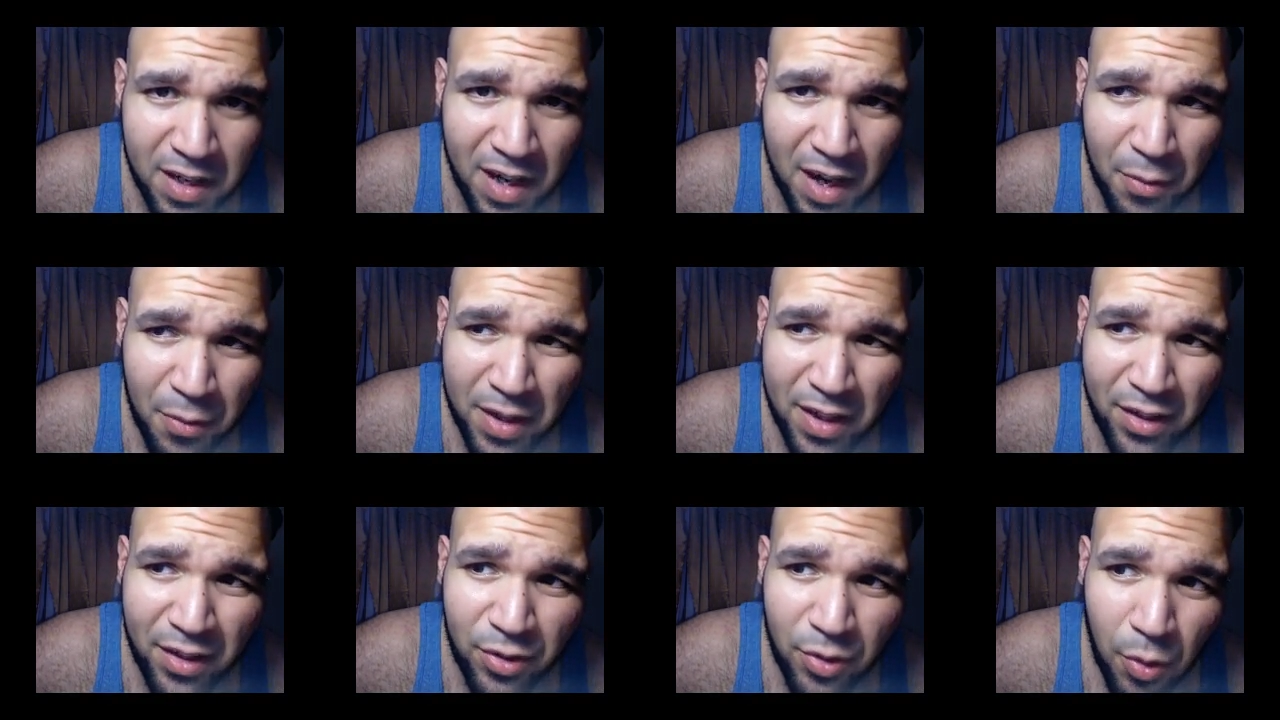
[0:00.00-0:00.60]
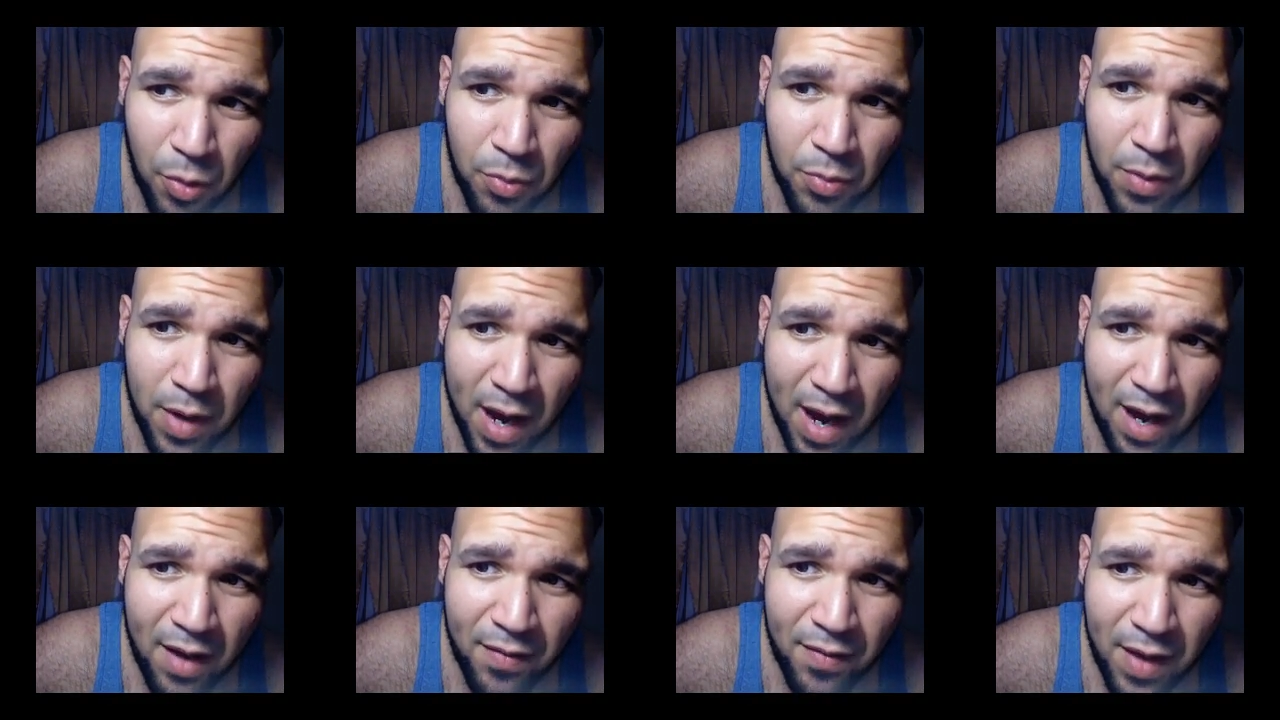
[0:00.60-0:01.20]
And I really don't
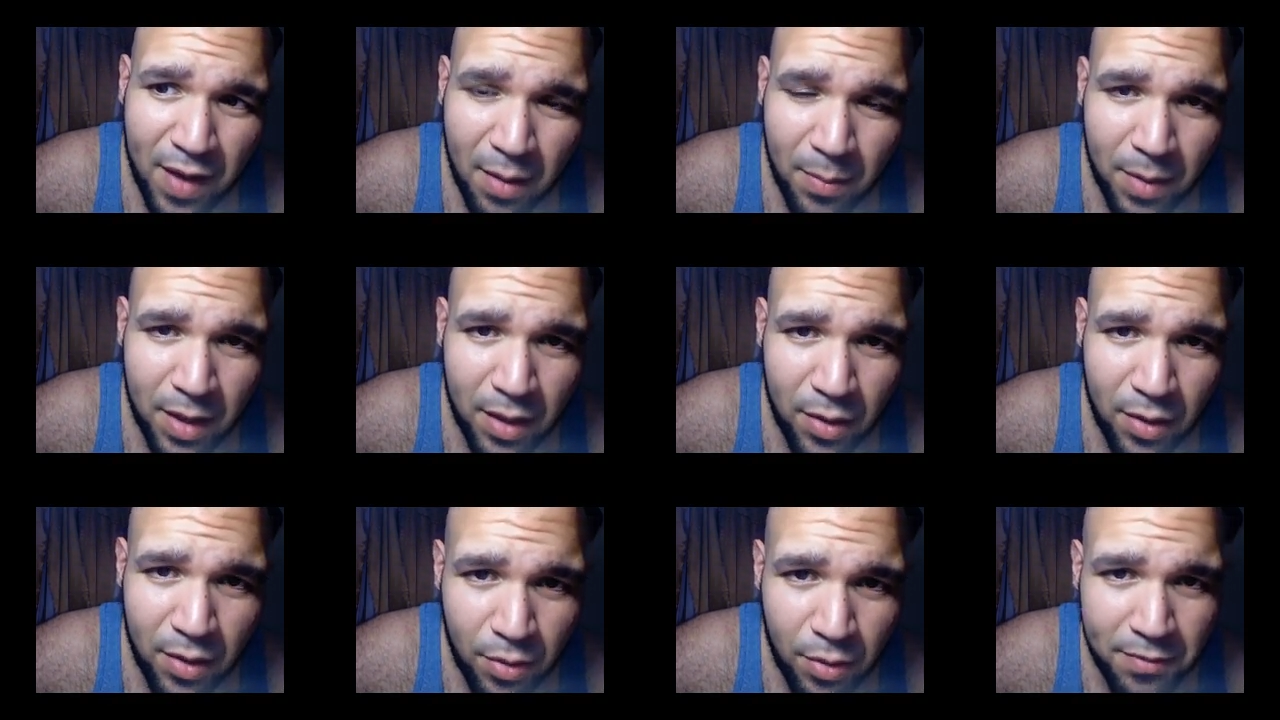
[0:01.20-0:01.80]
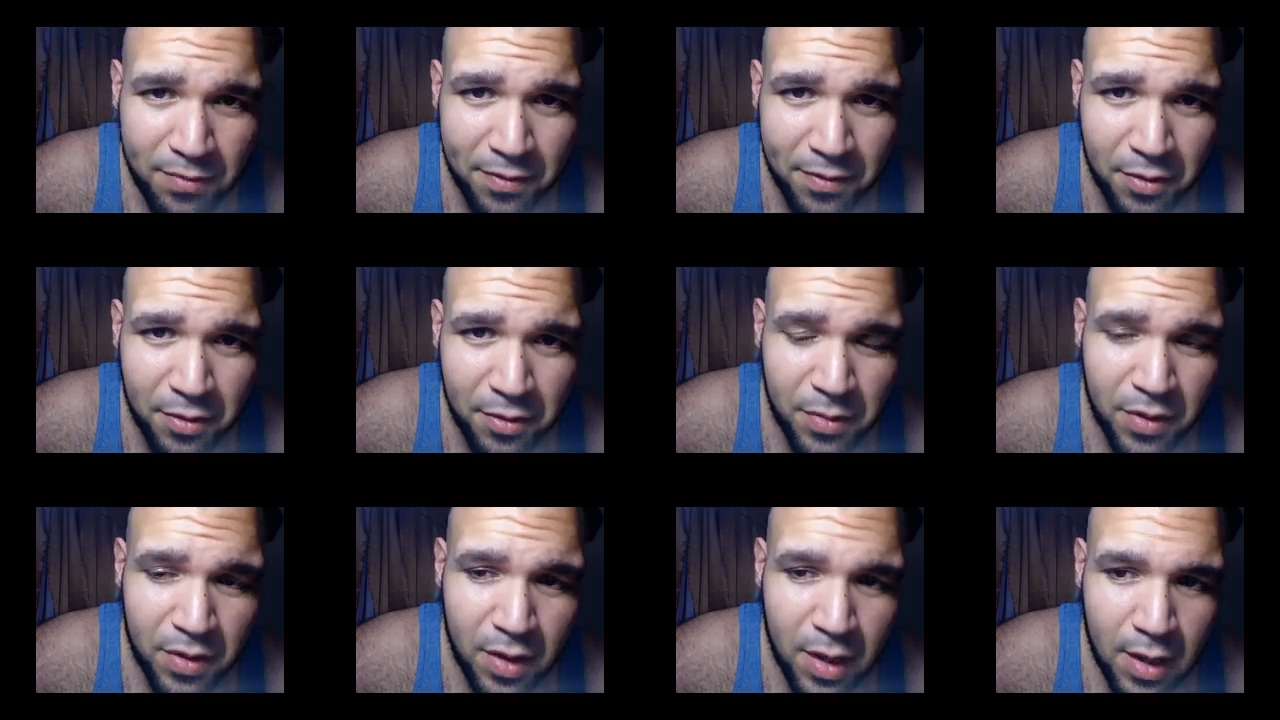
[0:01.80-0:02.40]
have that many horror
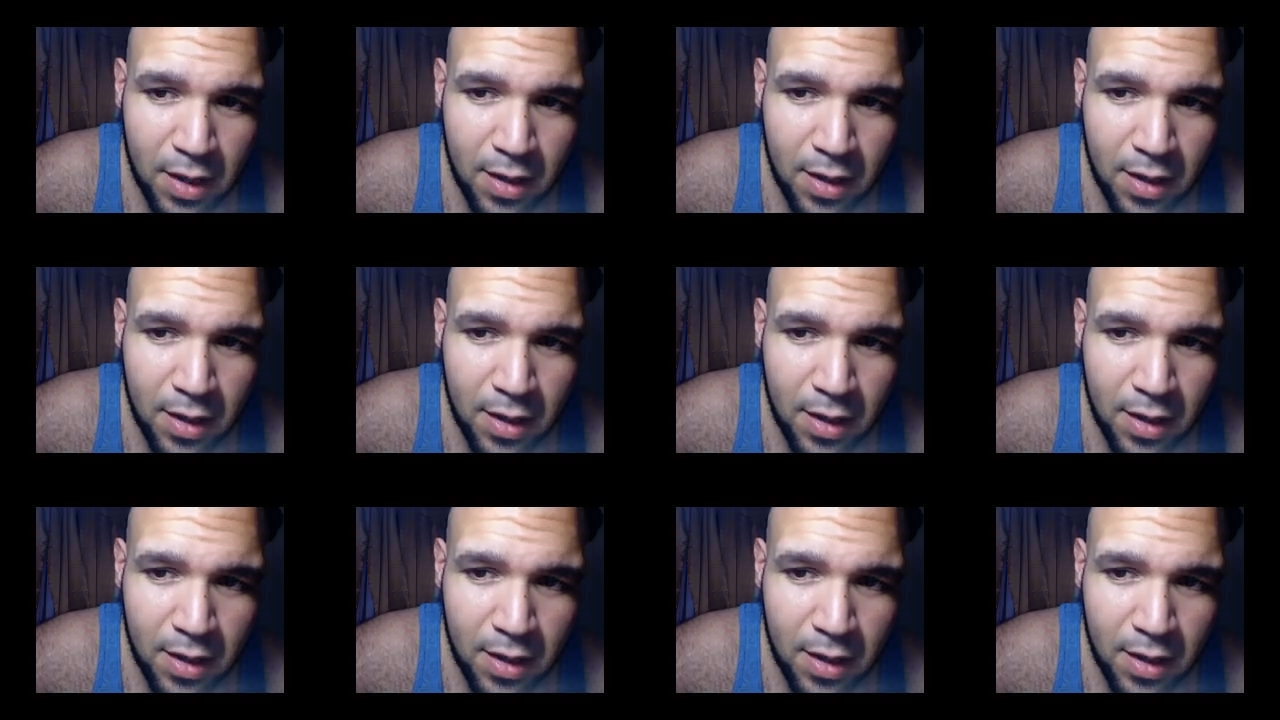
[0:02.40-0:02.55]
films.